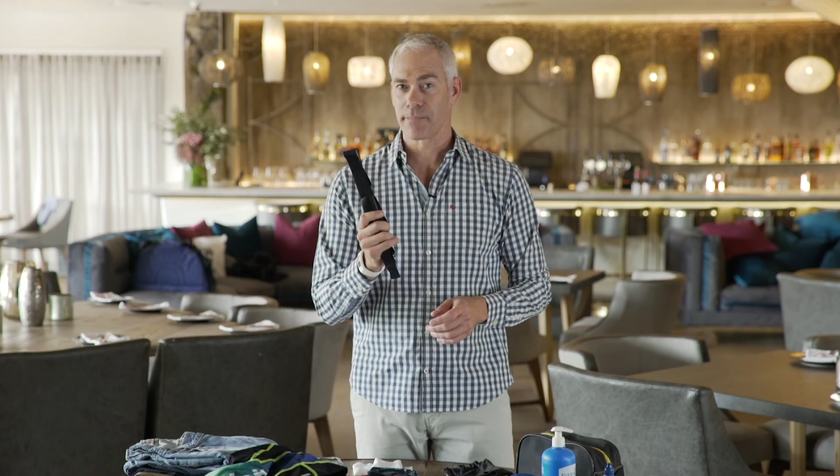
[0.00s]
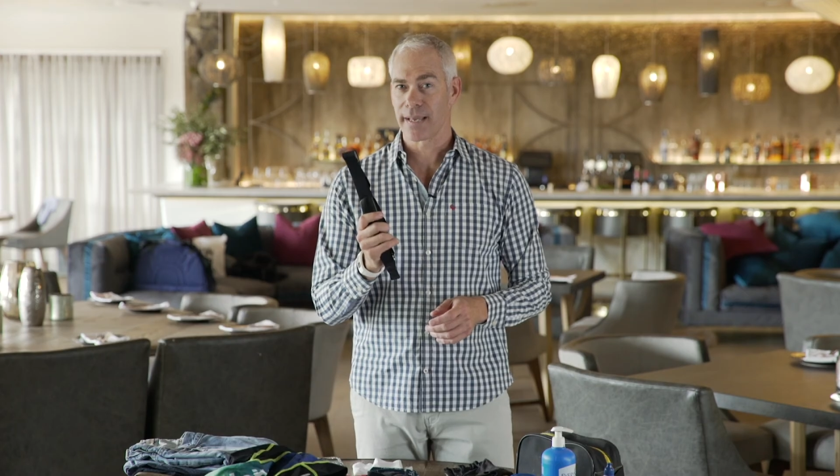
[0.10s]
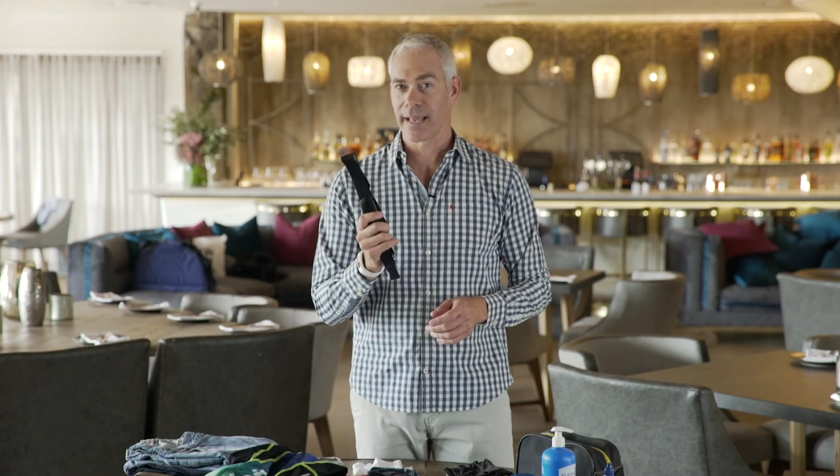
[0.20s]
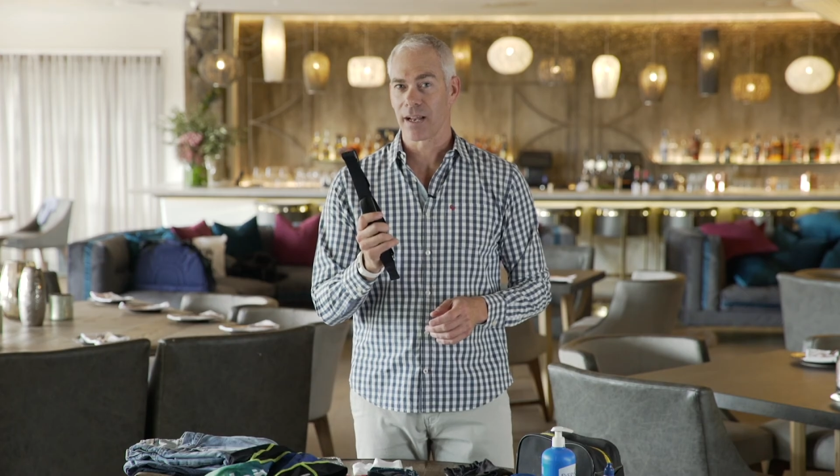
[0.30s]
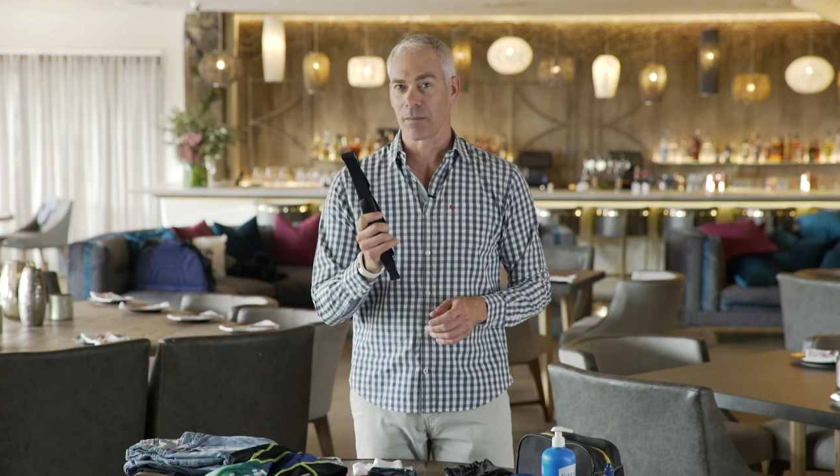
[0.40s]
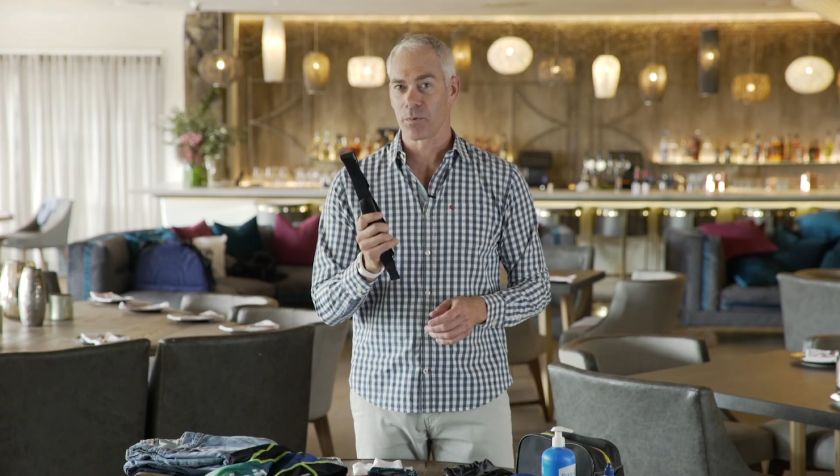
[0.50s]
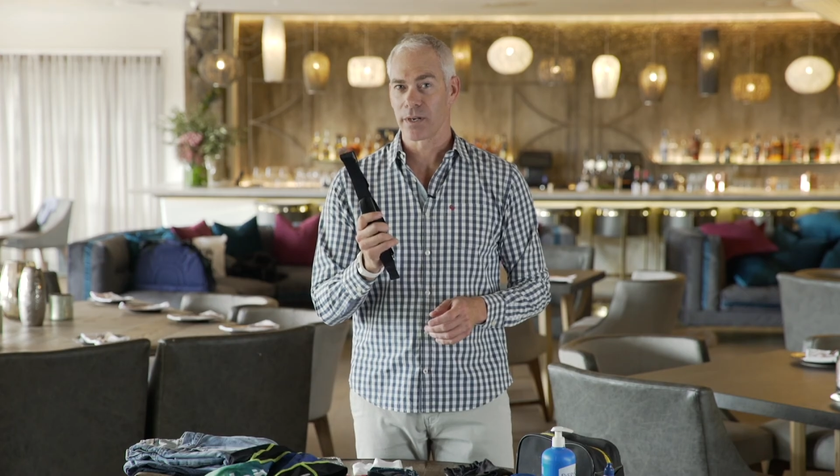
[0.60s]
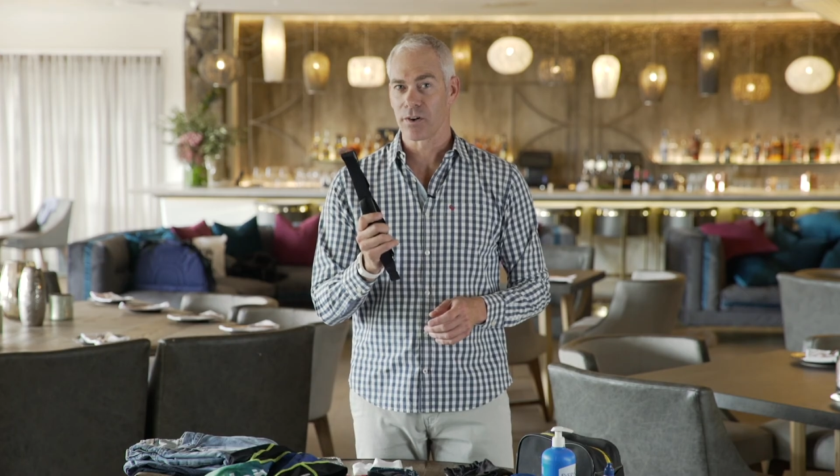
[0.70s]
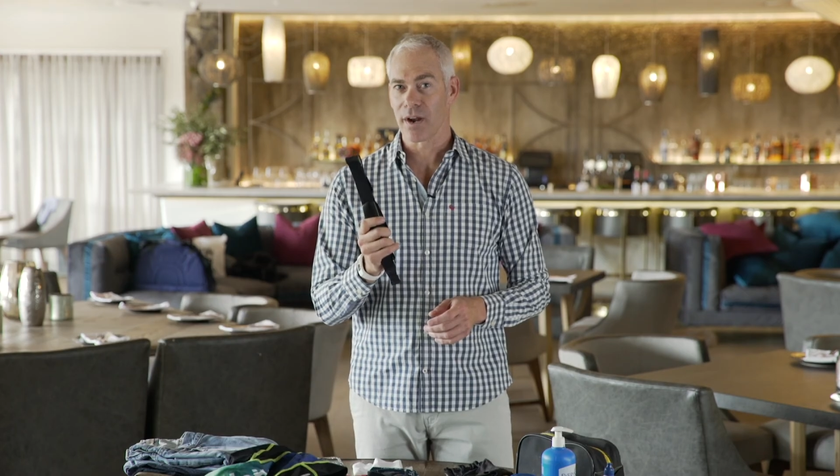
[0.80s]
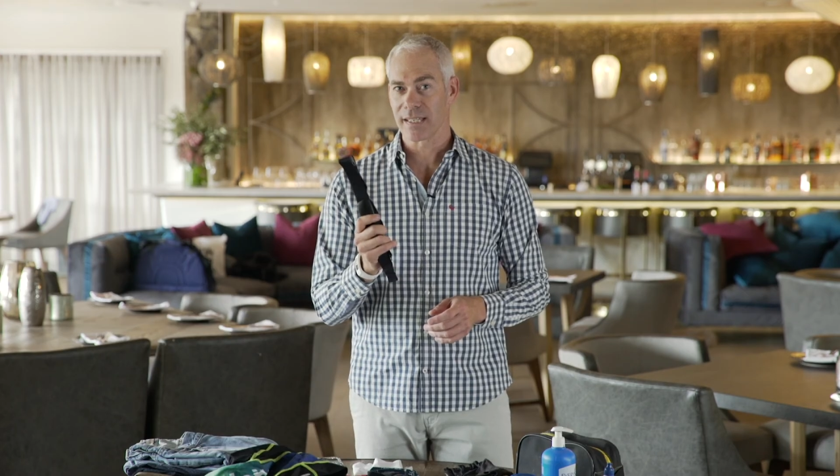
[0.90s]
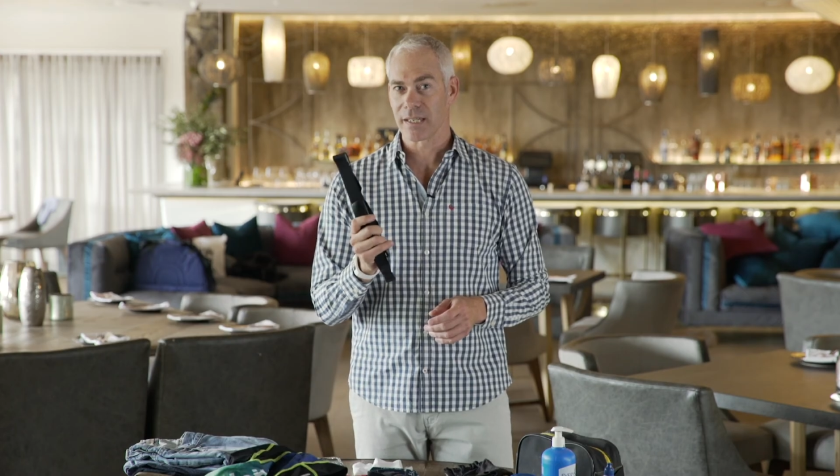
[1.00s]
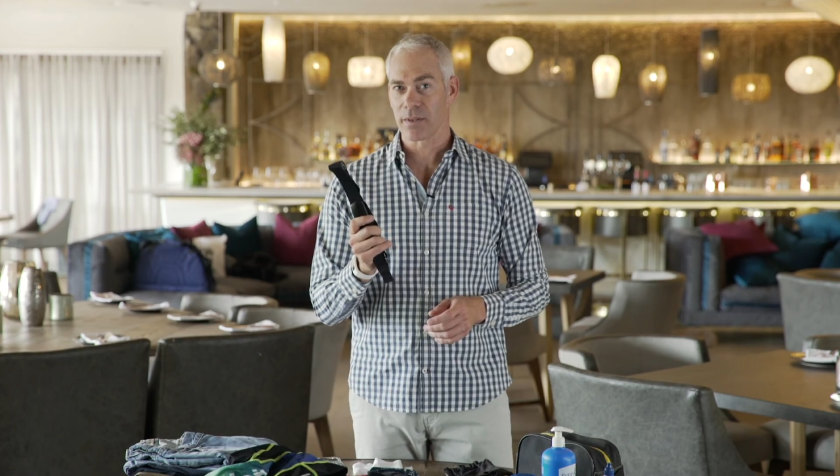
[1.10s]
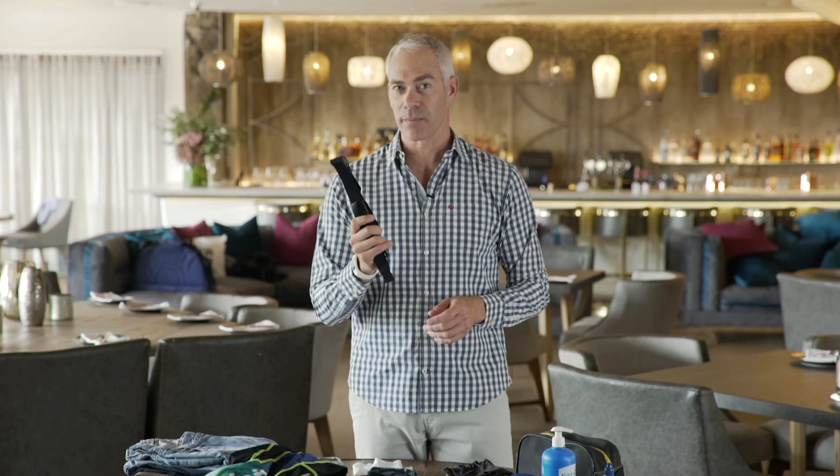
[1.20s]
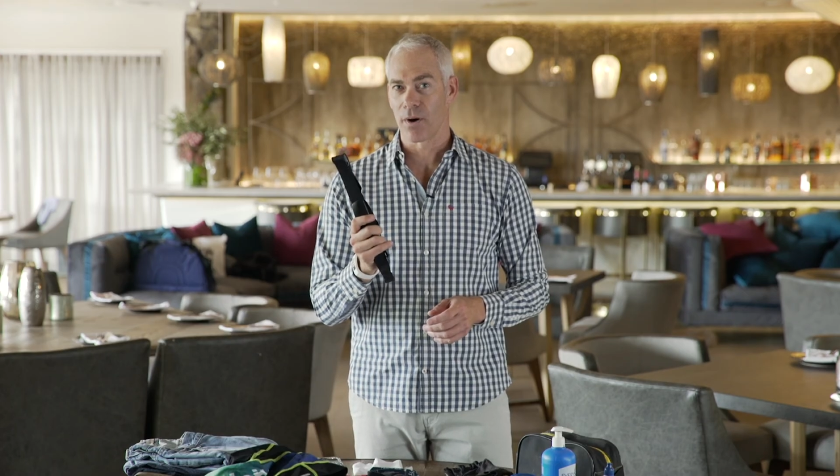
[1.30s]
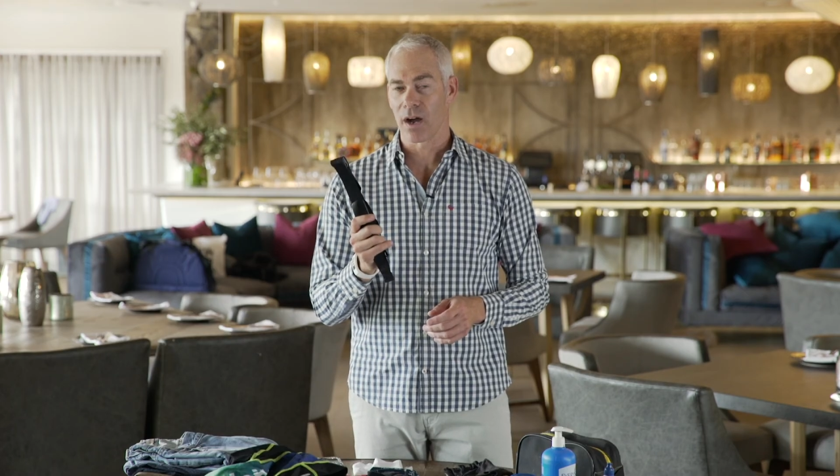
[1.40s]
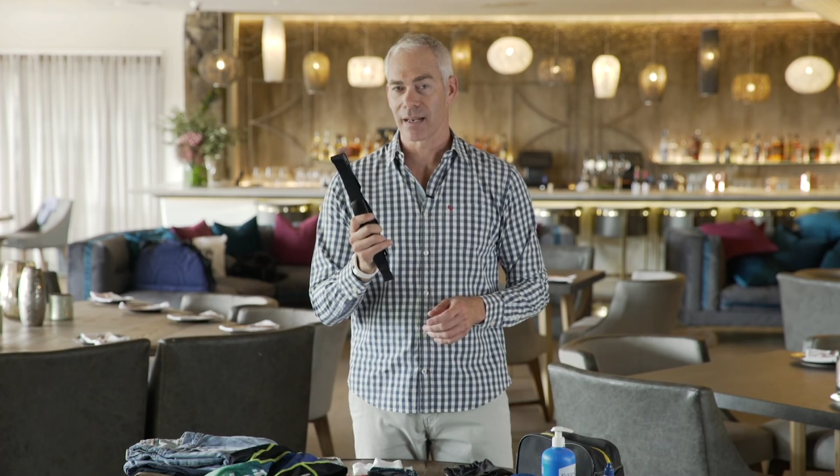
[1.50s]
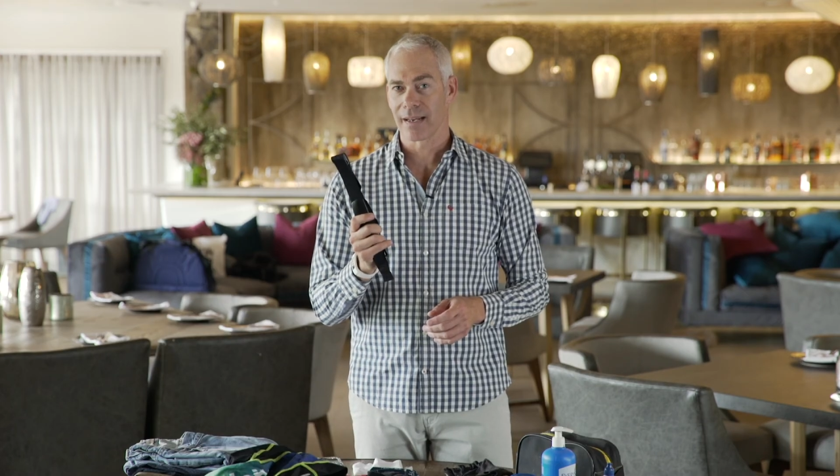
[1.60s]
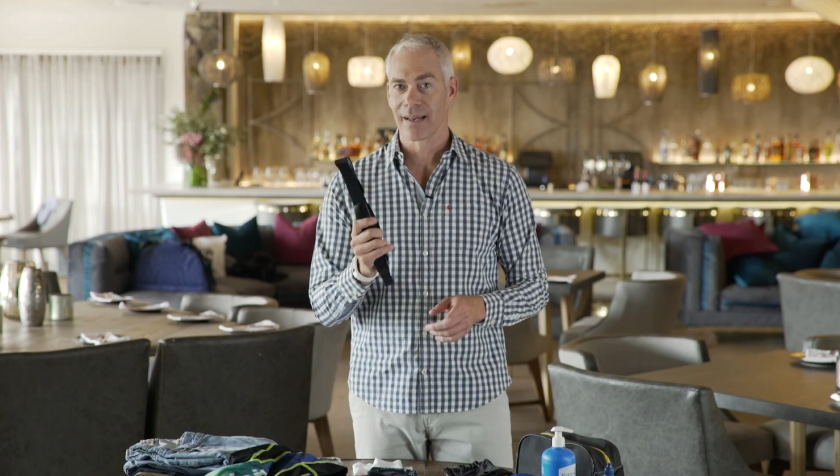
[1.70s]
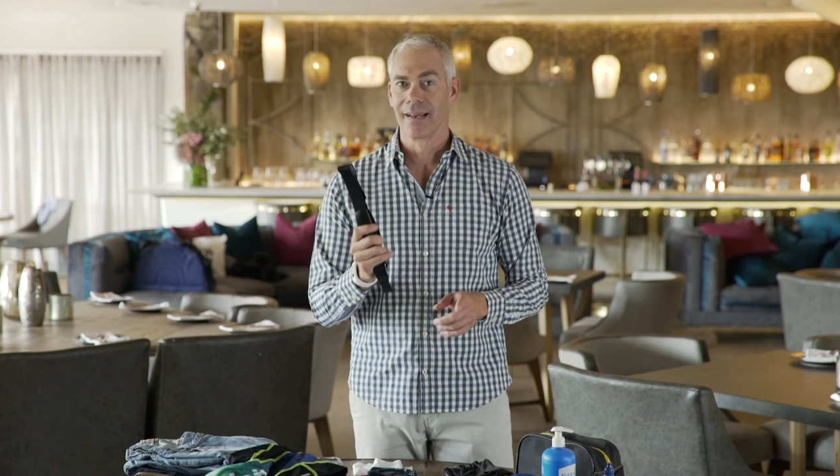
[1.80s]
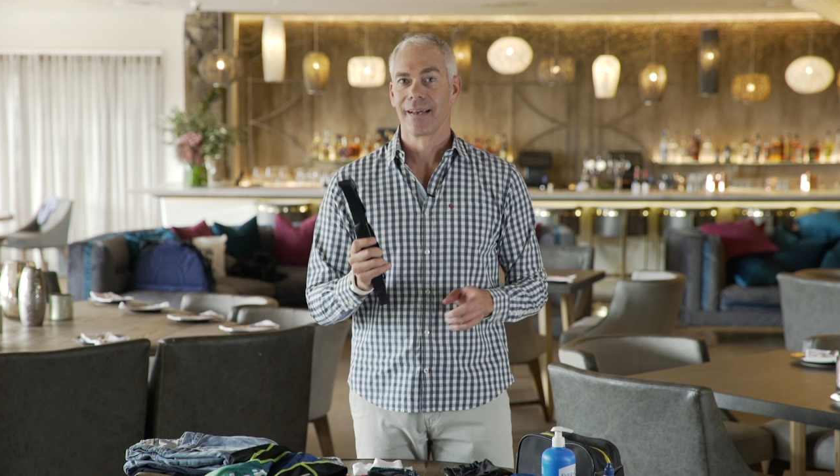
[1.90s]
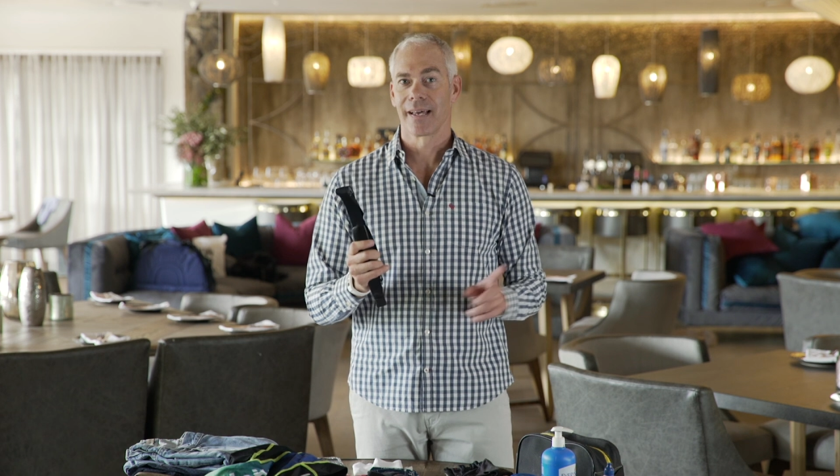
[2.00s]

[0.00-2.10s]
a big help when you're racing with a partner